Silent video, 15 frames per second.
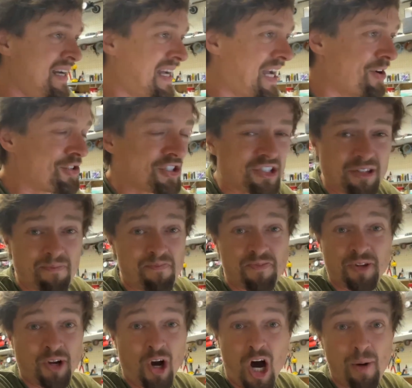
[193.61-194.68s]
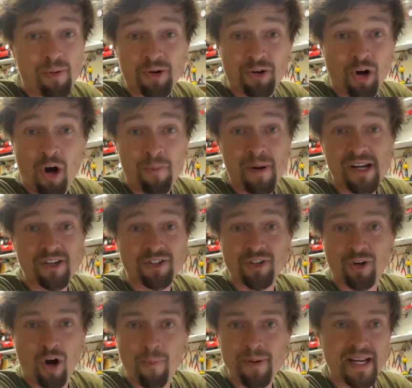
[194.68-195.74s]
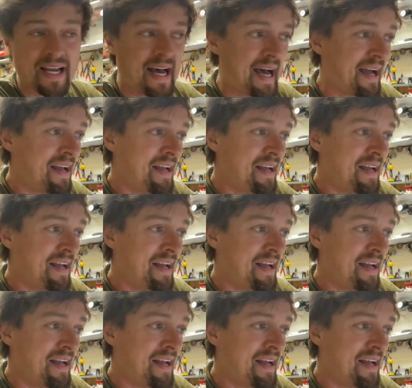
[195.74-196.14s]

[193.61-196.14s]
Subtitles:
It was just a carbon copy, just a copycat.